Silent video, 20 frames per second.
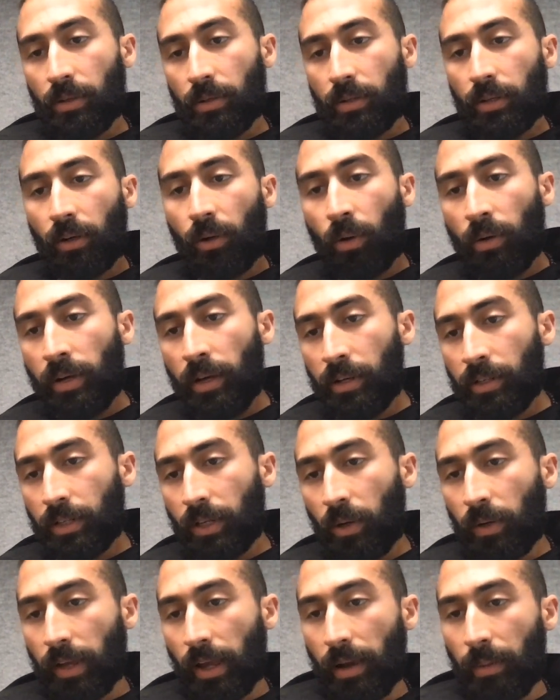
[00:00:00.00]
So Sequoia
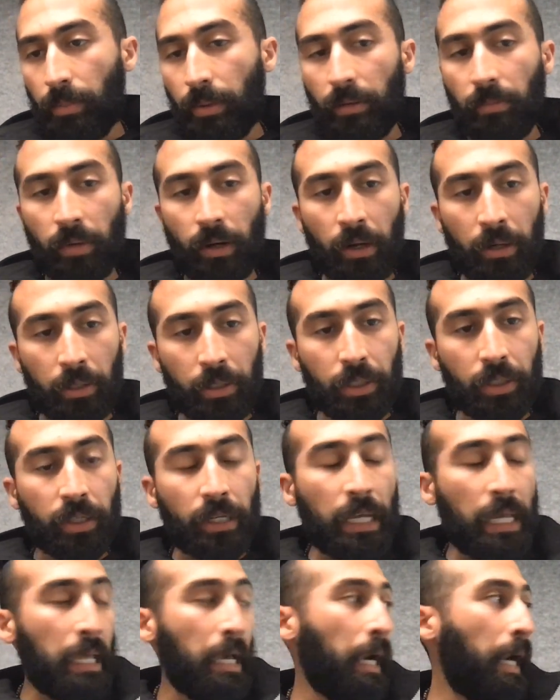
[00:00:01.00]
is going up in March.
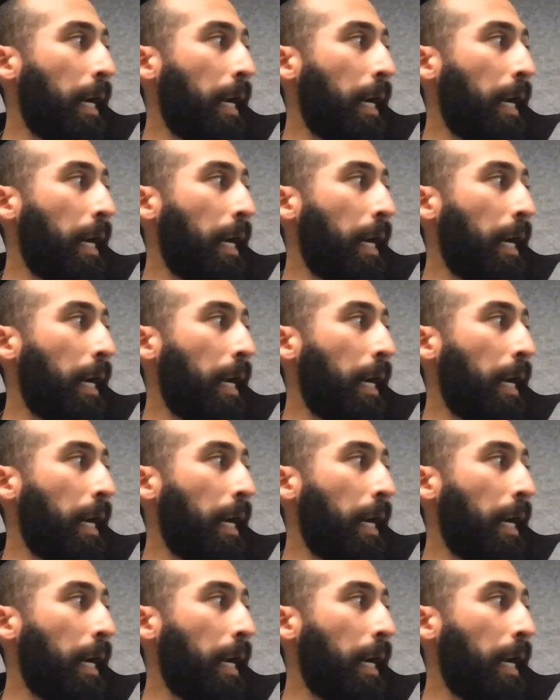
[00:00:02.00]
